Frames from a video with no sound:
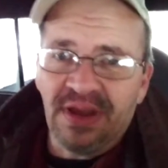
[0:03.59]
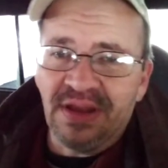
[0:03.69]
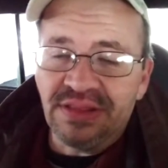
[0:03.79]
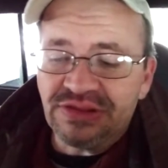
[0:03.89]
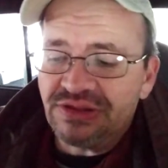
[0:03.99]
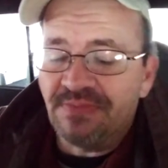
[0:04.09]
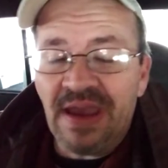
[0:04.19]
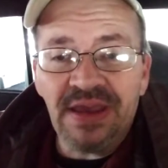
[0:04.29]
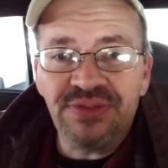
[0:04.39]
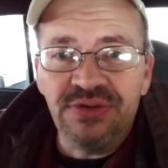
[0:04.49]
Uh, this is
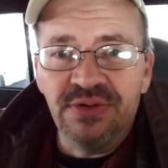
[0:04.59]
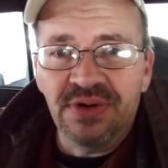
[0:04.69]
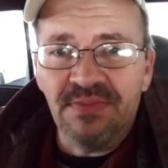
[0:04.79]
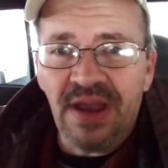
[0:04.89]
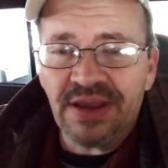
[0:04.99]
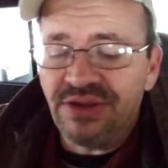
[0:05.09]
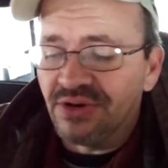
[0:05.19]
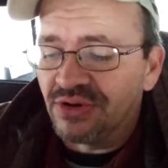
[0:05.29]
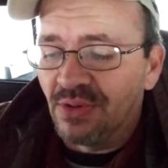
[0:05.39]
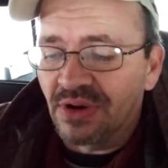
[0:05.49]
Matthew and I'm back
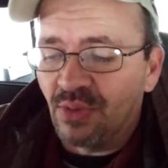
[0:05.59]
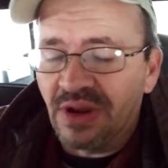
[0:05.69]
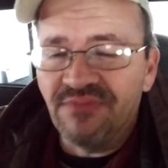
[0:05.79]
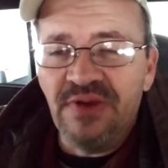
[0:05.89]
here doing a quick